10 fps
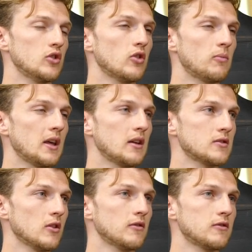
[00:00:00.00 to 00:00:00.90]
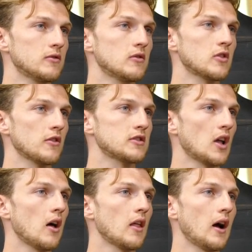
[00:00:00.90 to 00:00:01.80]
European sort of
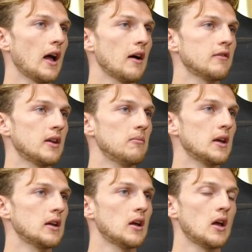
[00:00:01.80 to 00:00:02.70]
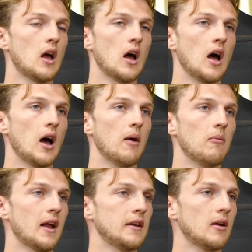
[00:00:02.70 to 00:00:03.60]
style that I have in me,
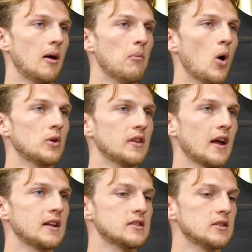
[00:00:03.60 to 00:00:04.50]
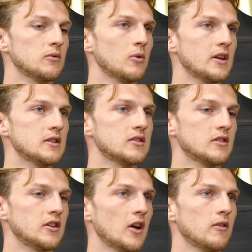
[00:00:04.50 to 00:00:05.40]
and moulding that into what is
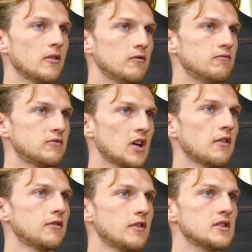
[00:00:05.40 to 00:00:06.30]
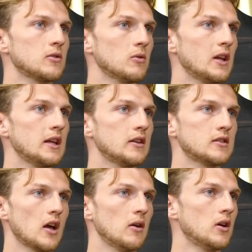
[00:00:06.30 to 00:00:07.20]
a tough physical league.
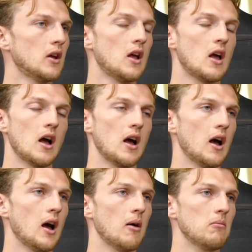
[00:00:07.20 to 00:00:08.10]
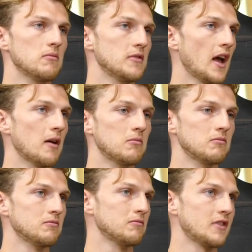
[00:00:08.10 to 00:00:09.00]
So
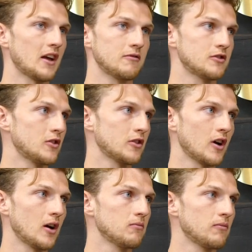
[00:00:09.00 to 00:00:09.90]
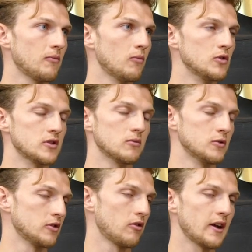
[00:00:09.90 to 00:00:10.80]
that Stuttgart was
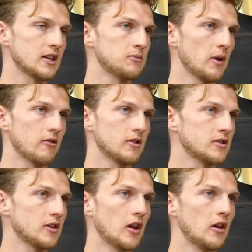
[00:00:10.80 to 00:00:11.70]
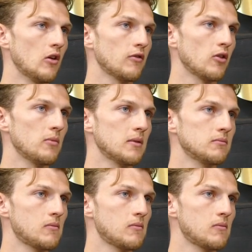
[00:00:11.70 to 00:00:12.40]
a great experience, and I learned a lot from it.